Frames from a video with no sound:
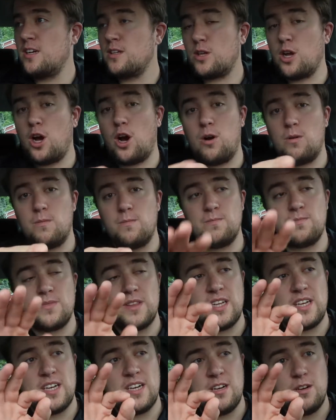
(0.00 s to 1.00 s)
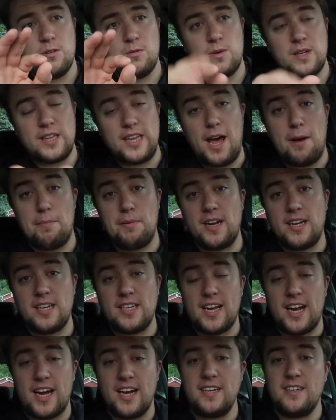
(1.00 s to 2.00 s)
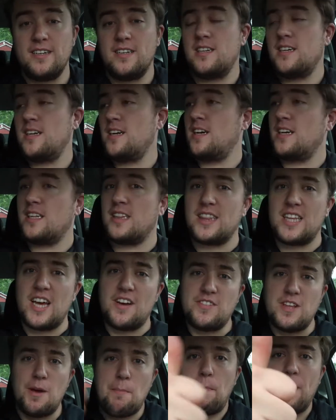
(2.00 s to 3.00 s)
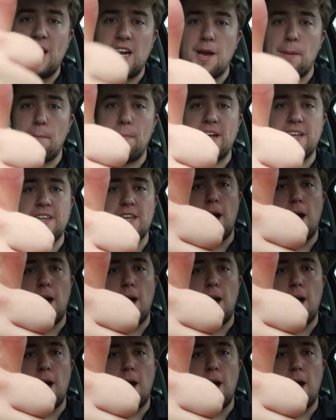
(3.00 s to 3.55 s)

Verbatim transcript: So, with that being said, give this video a big